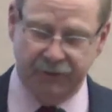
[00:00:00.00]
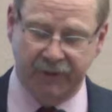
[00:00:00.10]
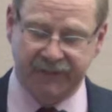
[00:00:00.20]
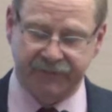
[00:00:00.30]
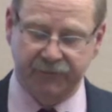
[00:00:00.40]

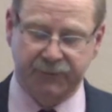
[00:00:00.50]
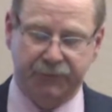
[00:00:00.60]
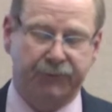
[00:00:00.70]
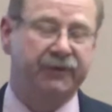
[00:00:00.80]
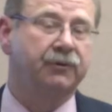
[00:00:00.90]
transfers
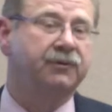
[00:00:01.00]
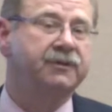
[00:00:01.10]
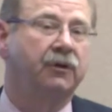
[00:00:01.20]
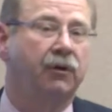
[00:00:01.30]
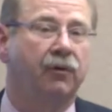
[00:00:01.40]
between
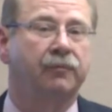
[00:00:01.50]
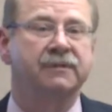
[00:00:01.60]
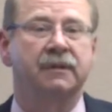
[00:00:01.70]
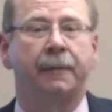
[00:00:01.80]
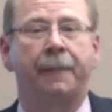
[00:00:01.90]
nursing
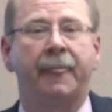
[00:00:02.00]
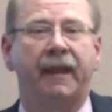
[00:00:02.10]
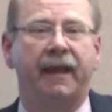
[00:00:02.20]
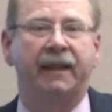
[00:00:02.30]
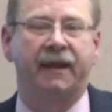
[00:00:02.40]
homes
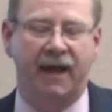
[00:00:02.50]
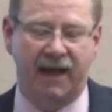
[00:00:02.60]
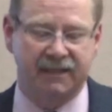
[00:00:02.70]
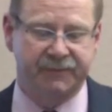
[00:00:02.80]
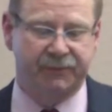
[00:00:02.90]
and the
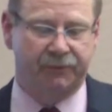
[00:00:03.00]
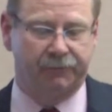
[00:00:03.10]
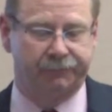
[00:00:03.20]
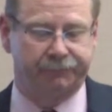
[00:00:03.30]
hospital.